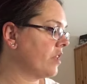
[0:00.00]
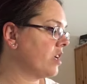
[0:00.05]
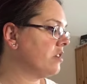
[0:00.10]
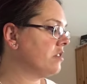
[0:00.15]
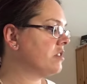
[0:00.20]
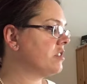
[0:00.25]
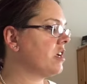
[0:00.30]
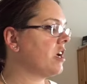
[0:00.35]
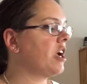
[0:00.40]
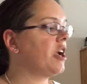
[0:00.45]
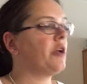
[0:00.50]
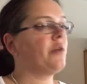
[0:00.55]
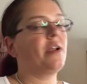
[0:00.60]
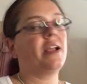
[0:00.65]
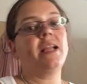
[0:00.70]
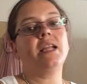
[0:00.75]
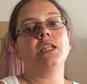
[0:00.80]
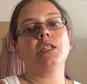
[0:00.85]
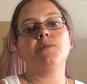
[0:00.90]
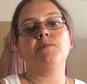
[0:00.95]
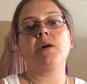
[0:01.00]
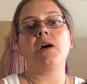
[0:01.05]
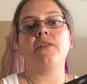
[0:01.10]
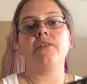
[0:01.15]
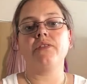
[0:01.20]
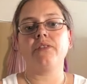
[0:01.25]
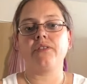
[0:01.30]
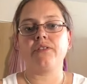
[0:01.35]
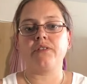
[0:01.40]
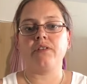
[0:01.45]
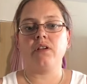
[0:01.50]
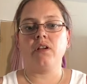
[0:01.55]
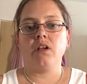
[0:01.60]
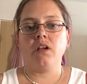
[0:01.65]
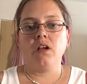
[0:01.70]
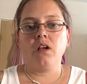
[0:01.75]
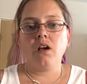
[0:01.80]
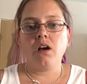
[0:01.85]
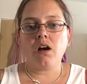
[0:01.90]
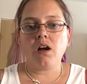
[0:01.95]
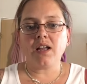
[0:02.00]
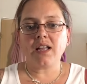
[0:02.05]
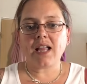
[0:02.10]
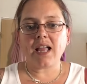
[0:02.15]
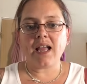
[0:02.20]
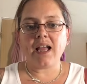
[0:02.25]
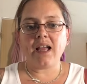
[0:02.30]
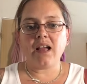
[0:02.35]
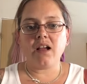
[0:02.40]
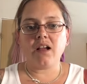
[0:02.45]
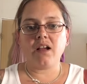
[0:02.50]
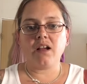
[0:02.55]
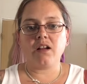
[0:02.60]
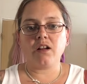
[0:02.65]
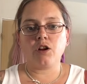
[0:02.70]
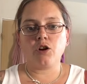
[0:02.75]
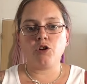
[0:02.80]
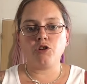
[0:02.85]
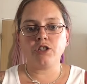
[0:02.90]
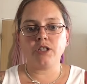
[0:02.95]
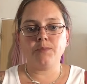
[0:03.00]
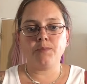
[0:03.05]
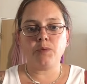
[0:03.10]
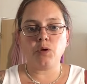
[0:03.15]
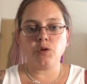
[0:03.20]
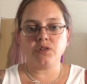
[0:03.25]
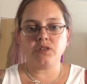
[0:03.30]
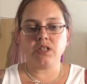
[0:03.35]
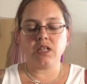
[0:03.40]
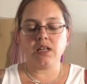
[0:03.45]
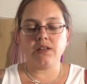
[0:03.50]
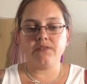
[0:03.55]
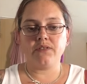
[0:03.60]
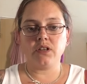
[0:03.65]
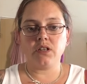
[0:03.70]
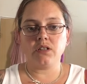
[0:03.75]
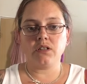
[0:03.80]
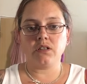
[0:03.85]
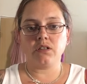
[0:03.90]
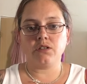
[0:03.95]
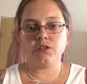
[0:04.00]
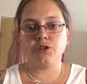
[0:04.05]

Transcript: so each month I get a glossy box delivered